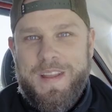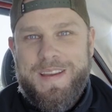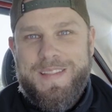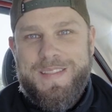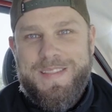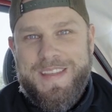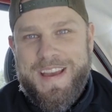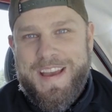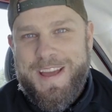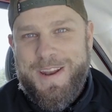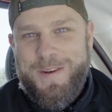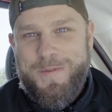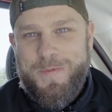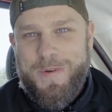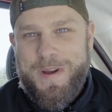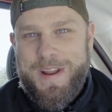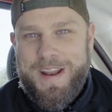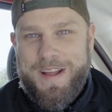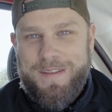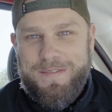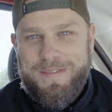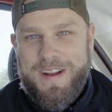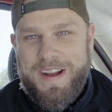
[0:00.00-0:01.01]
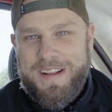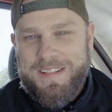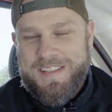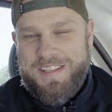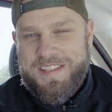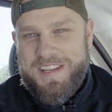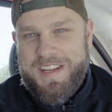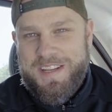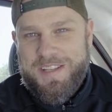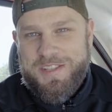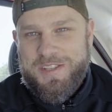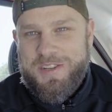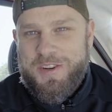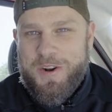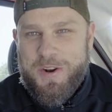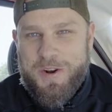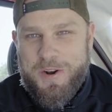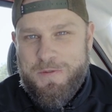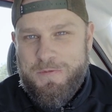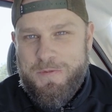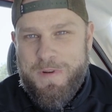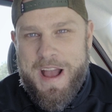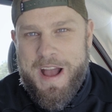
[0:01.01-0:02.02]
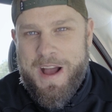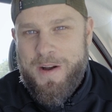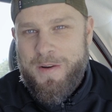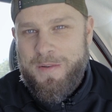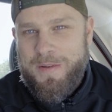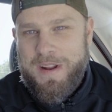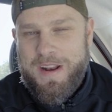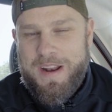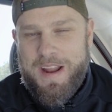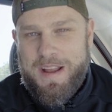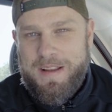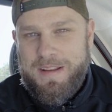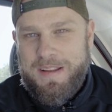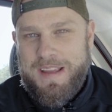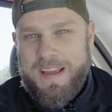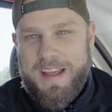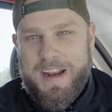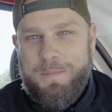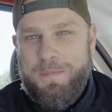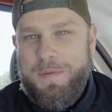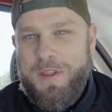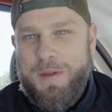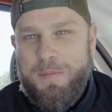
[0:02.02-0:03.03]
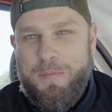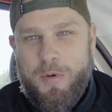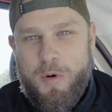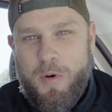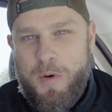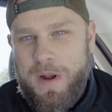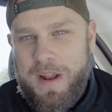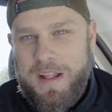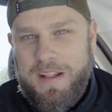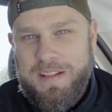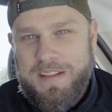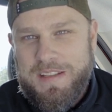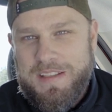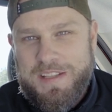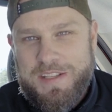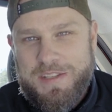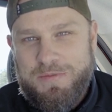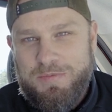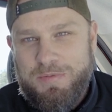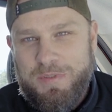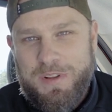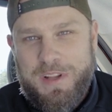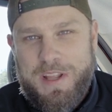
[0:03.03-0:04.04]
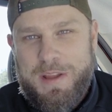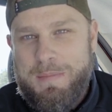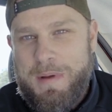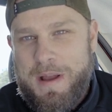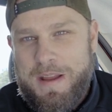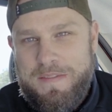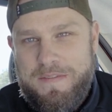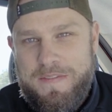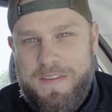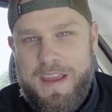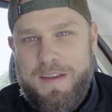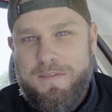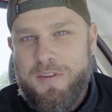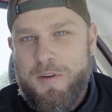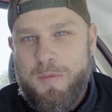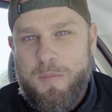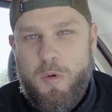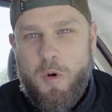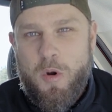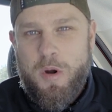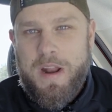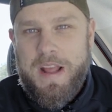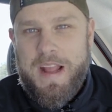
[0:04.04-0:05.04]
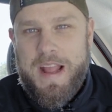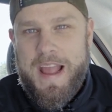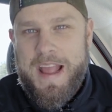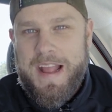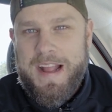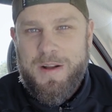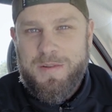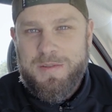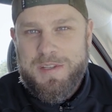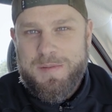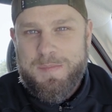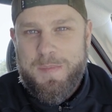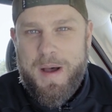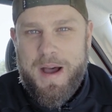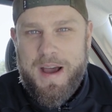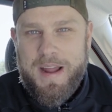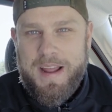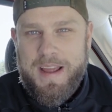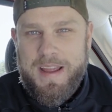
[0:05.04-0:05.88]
And then when I've got the seats turned around and I get up in the morning, this is really my favorite morning hangout spot.